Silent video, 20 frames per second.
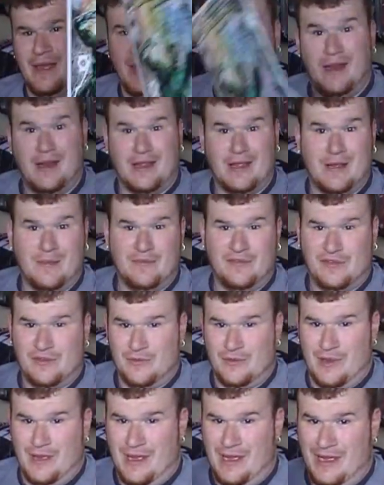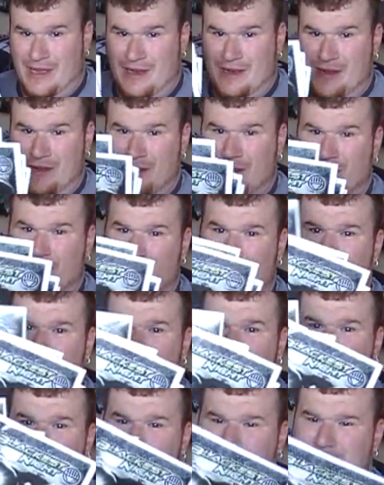and it comes to a head through
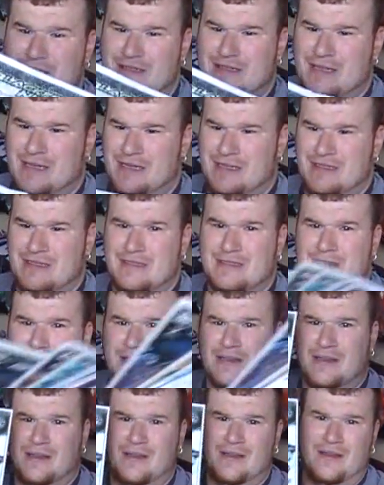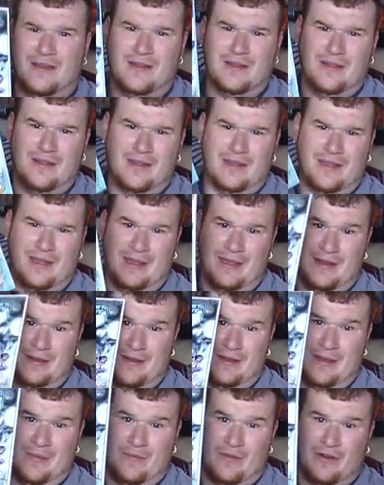all these things
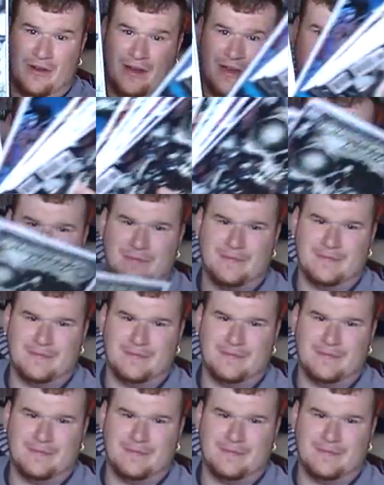in number 8.